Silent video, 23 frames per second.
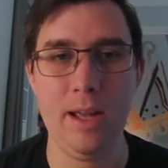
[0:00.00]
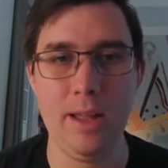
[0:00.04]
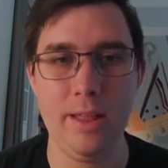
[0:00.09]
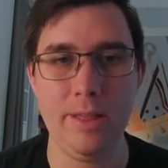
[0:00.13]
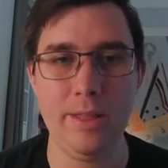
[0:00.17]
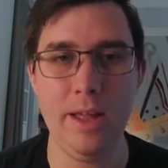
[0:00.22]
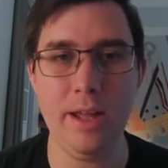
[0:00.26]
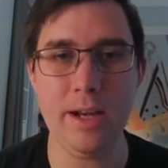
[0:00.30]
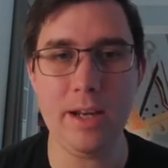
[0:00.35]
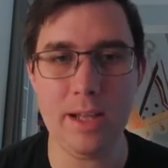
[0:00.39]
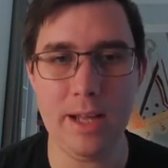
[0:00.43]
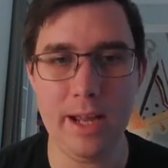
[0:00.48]

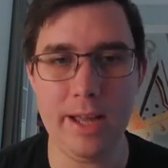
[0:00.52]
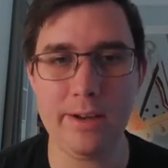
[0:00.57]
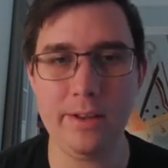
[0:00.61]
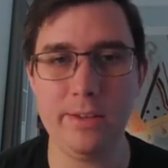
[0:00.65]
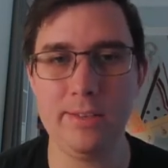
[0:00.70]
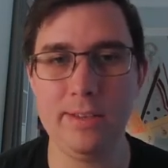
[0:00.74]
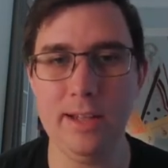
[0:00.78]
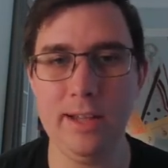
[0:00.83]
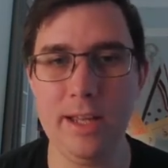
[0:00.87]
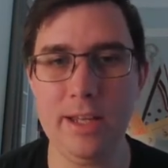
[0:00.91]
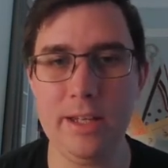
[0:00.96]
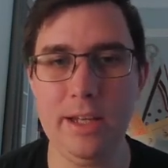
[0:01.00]
Then it handles
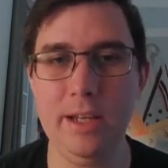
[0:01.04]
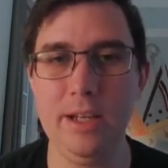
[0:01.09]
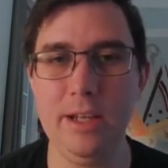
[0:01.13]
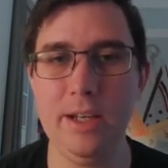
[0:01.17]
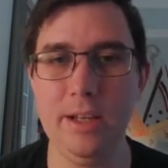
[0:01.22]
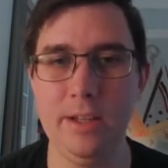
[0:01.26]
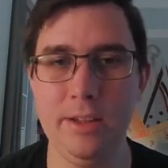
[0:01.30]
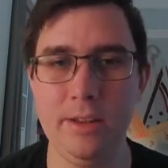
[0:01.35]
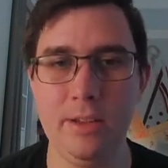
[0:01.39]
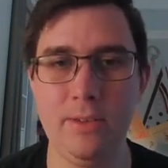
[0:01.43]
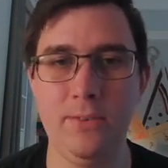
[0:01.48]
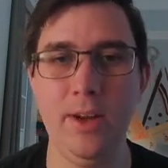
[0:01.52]
linking
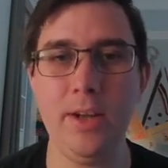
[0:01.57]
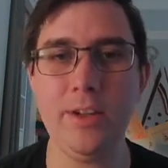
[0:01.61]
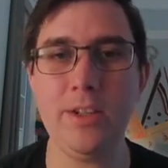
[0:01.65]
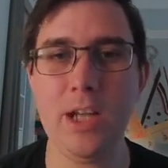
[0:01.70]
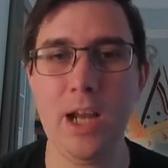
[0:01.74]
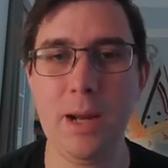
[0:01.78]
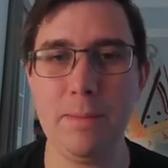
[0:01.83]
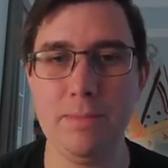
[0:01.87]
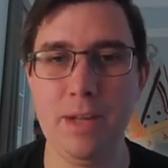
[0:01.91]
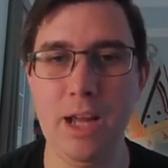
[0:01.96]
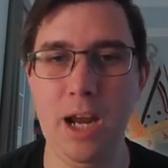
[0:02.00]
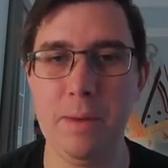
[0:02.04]
in the
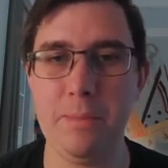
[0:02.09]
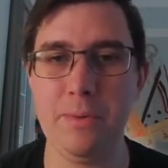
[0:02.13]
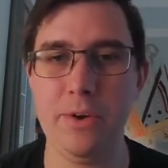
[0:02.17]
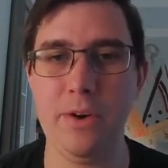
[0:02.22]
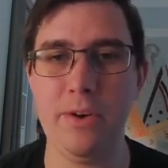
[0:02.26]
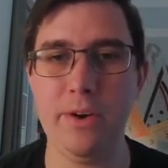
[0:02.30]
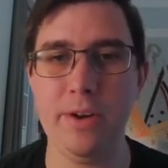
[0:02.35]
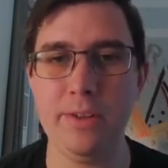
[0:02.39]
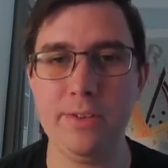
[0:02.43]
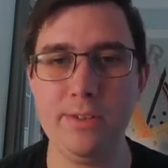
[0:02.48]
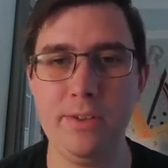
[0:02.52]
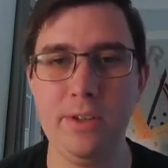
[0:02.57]
runtime libraries